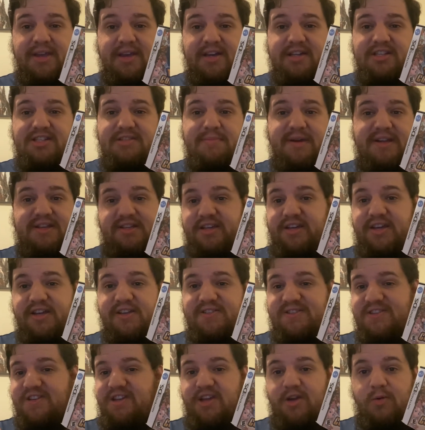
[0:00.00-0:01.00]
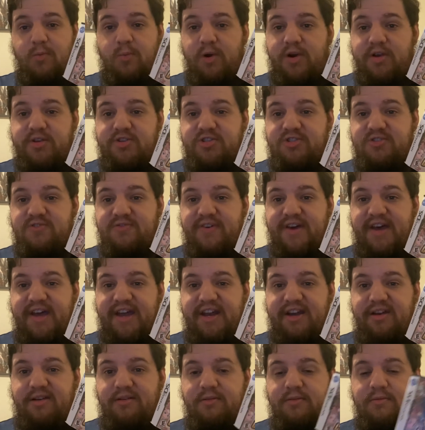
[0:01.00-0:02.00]
to my DS, it worked just
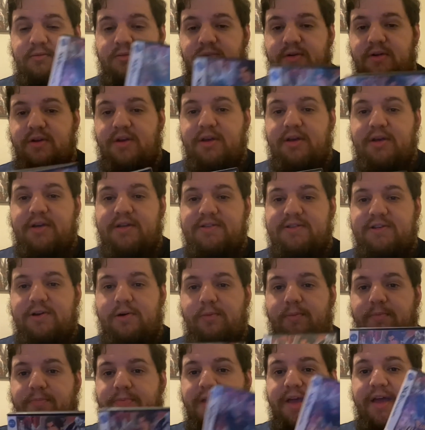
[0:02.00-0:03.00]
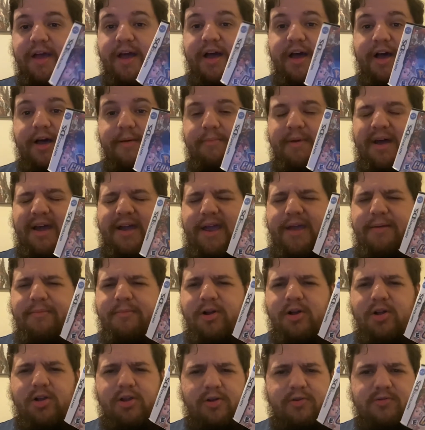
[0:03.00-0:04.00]
fine. So I am
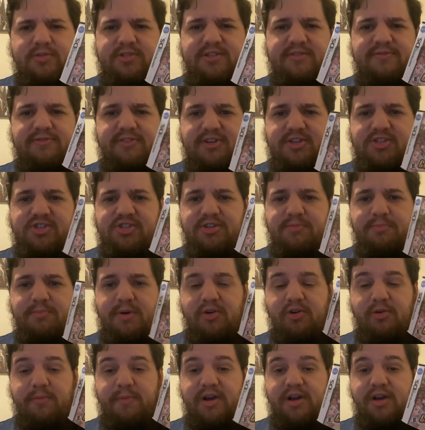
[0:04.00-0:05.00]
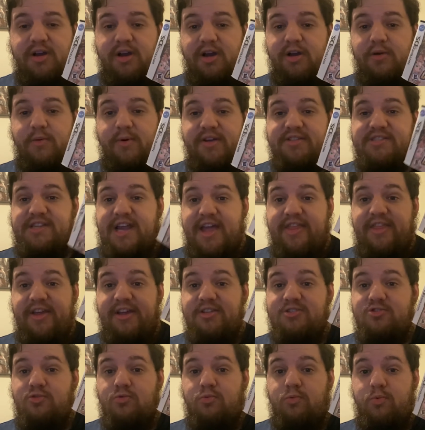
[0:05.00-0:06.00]
close to finishing Pokemon Conquest. I think
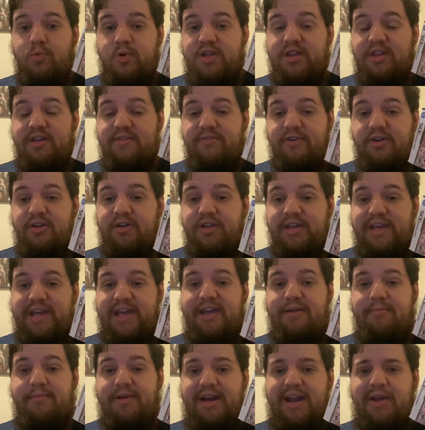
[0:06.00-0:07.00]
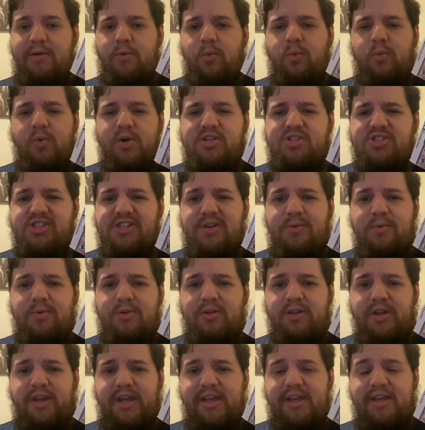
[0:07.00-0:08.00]
it's a really fun game, and I wish they would
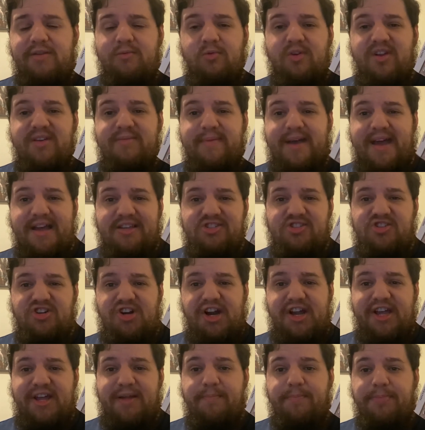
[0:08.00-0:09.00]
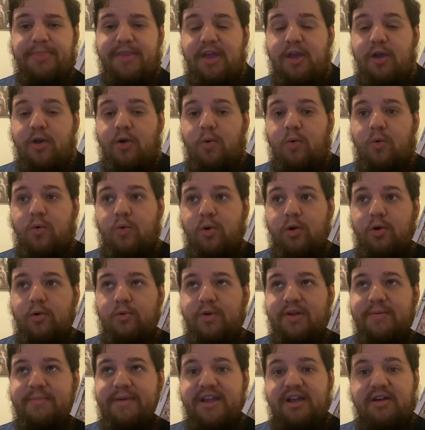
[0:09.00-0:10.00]
like remaster it or
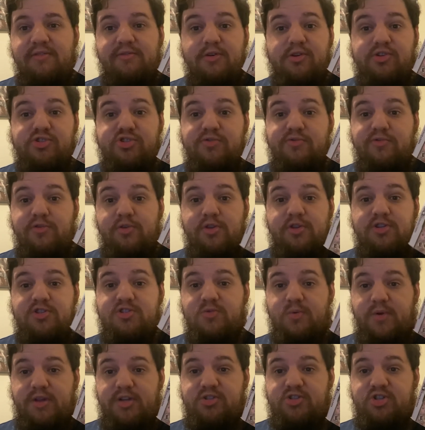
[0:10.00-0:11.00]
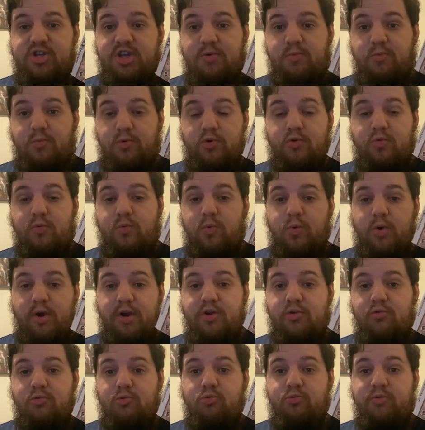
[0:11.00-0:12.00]
remake a version for the Switch. It would
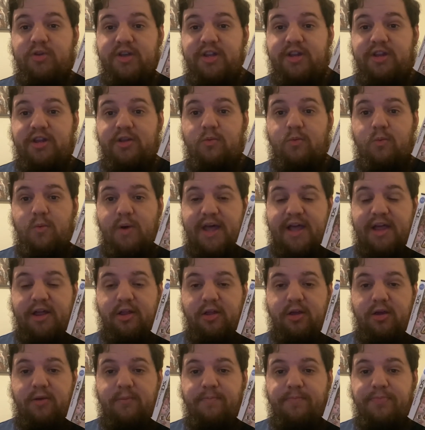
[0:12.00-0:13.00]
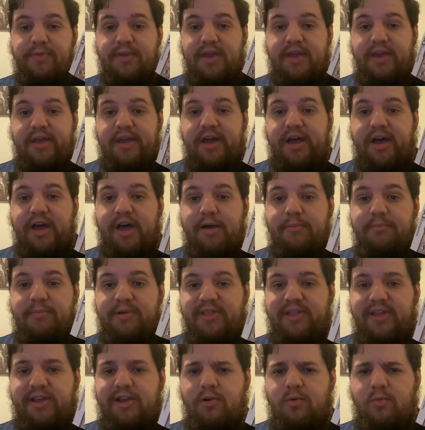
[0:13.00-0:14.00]
work really well in
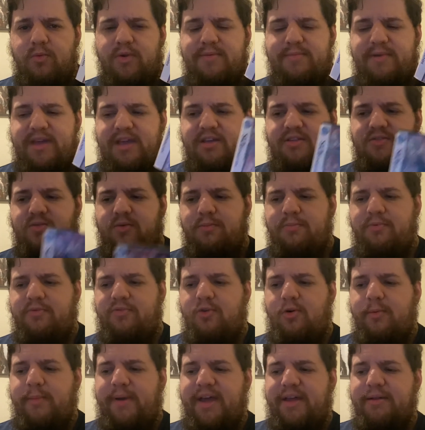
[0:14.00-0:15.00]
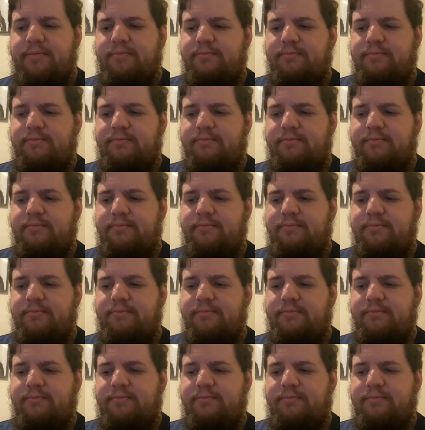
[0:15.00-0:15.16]
like a remake format.